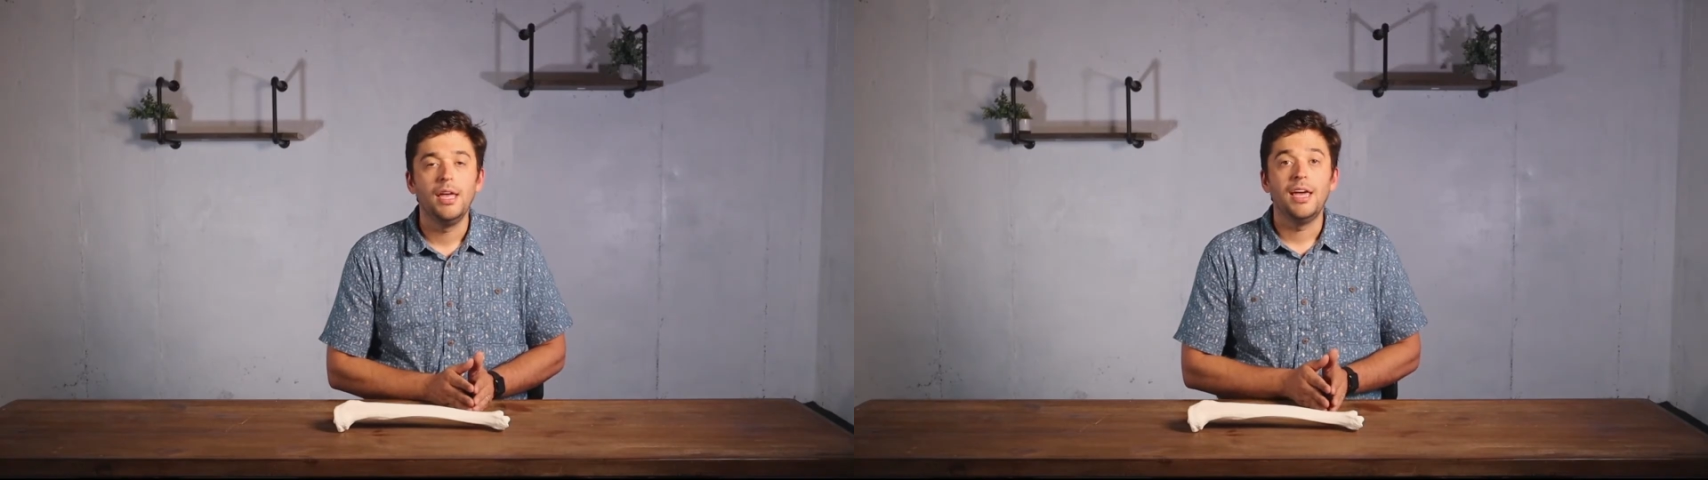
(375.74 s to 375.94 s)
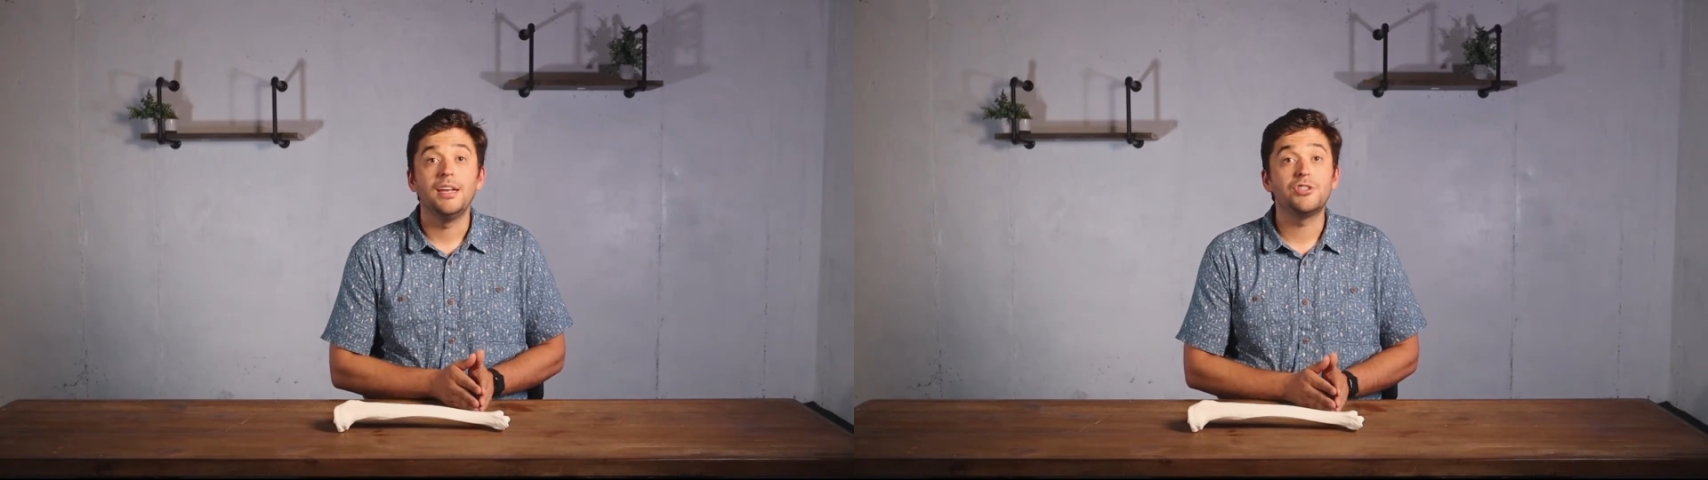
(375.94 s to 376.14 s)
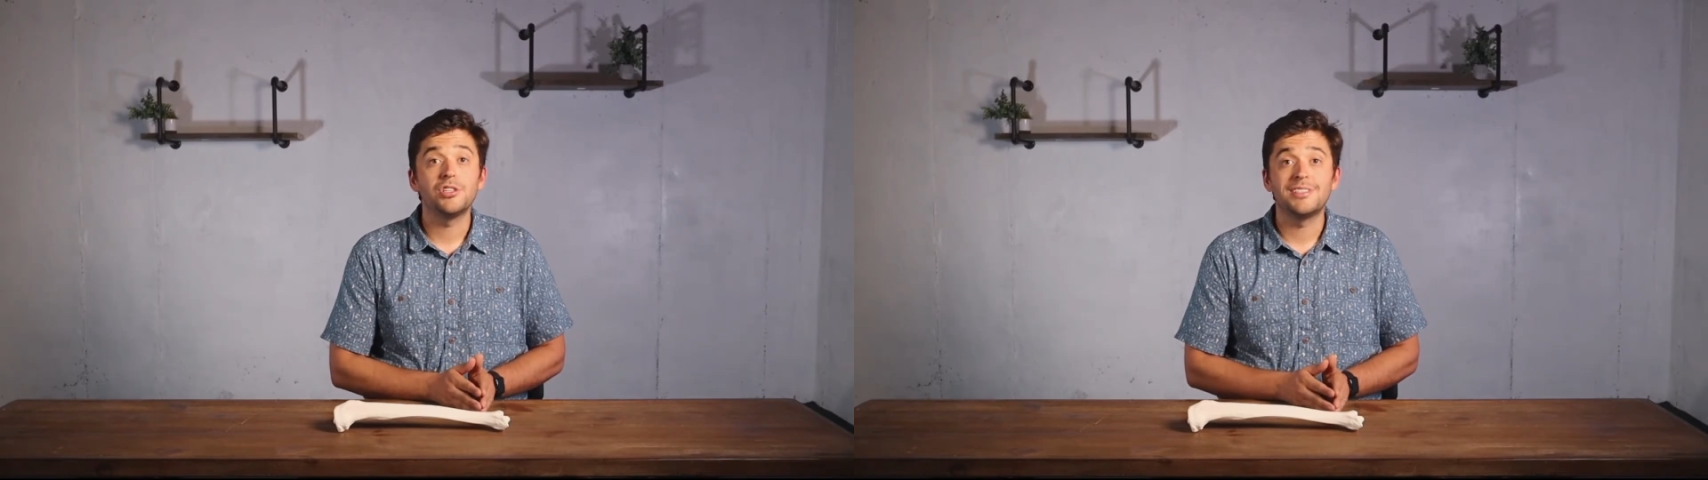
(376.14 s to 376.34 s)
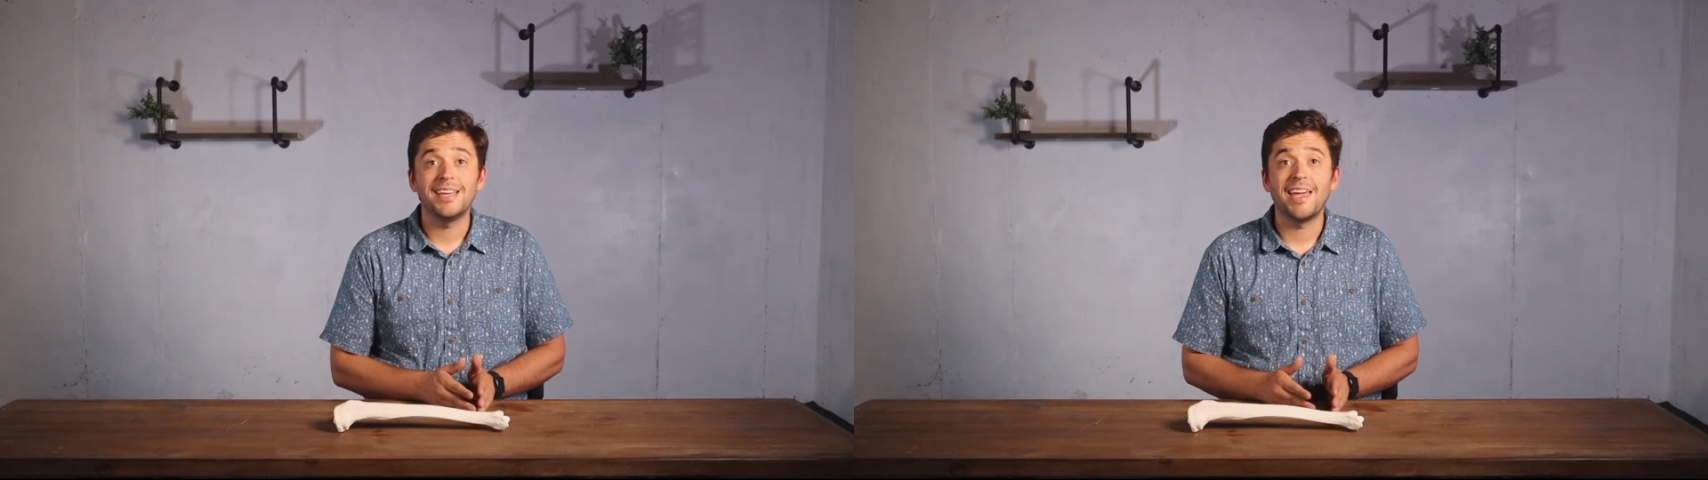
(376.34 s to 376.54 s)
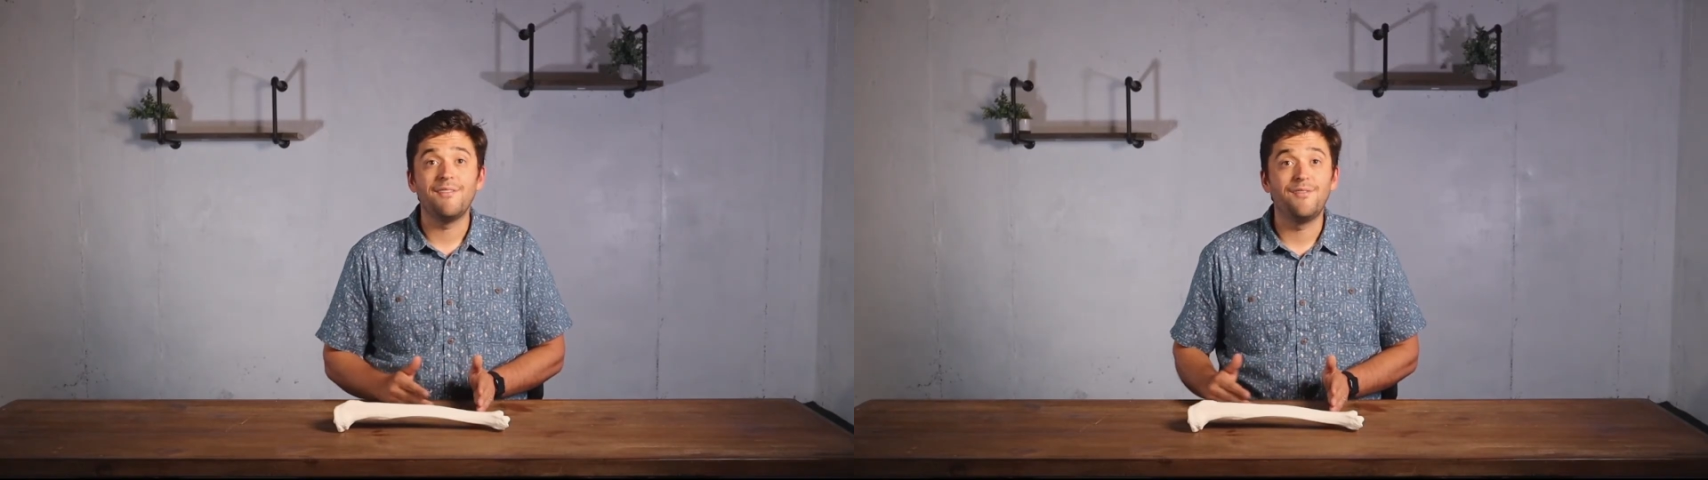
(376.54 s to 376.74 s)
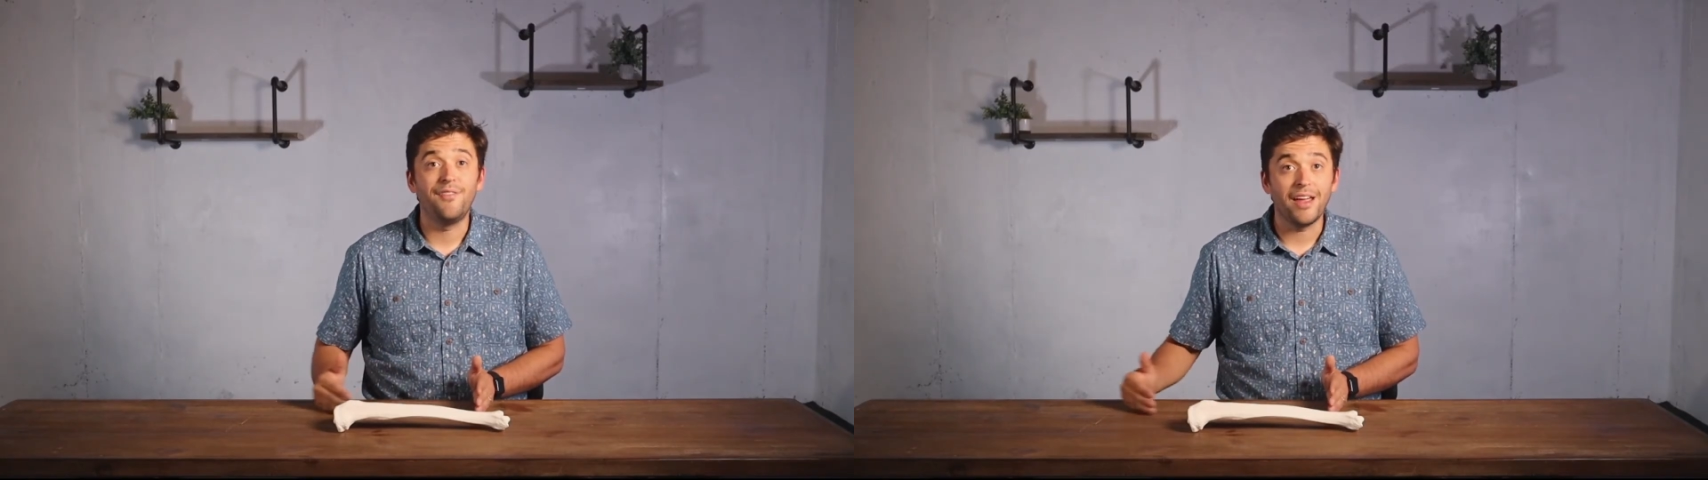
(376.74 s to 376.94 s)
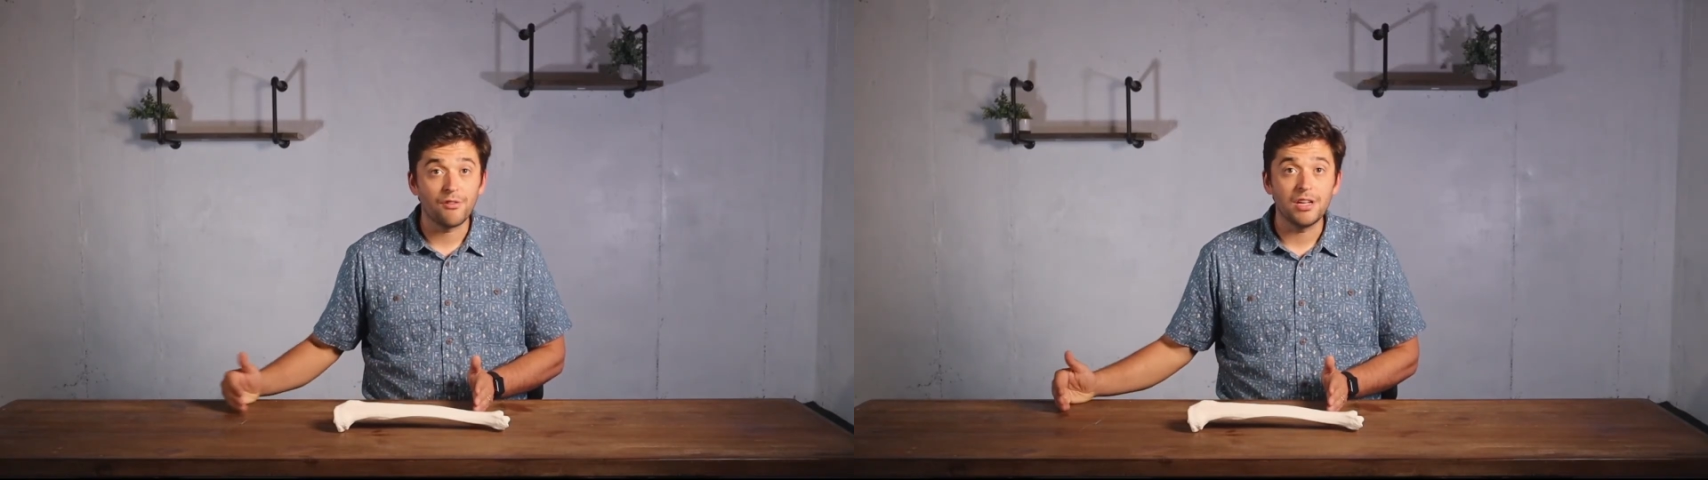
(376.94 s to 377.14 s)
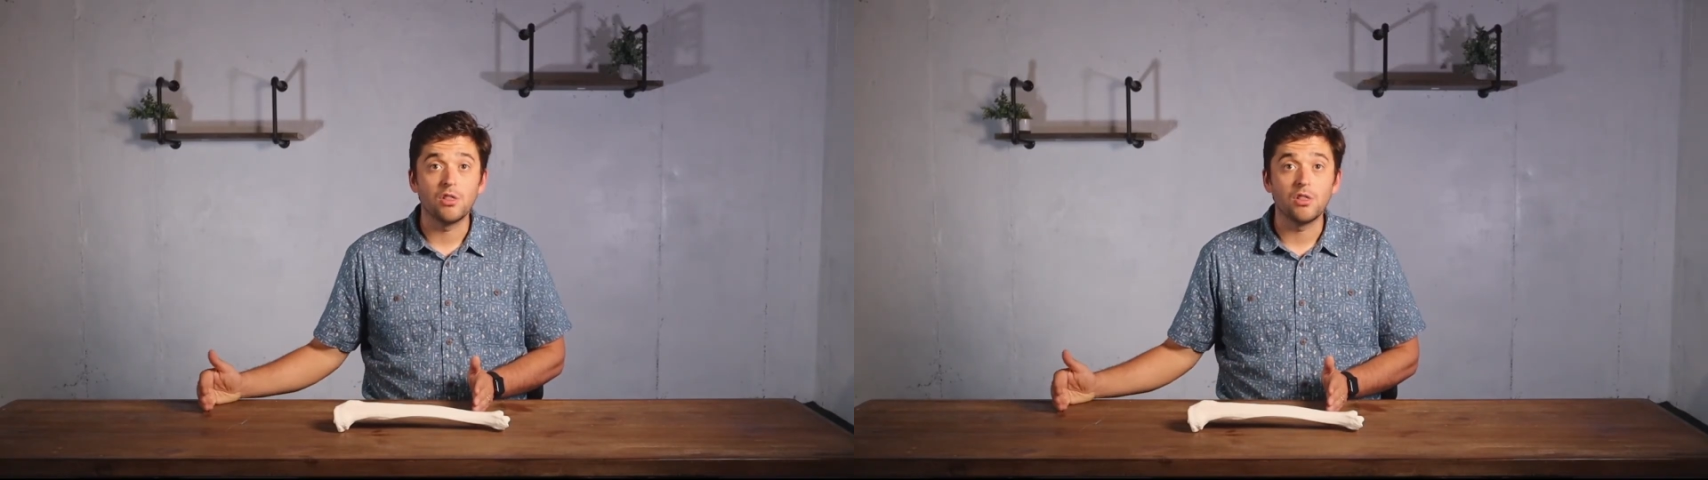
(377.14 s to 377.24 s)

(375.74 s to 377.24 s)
And it should take a very